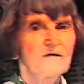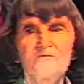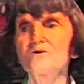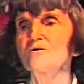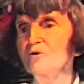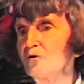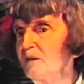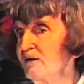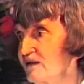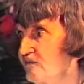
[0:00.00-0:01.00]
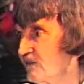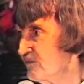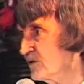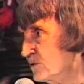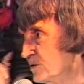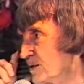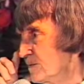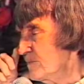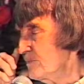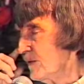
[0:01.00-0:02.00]
If you don't know about living food,
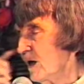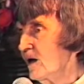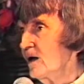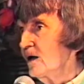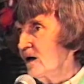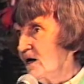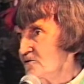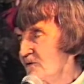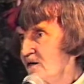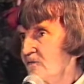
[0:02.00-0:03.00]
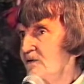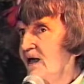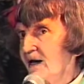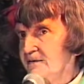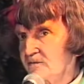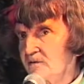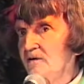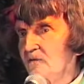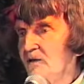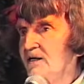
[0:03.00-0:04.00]
because we give you that,
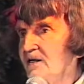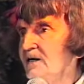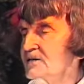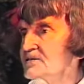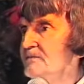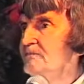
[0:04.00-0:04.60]
what it is.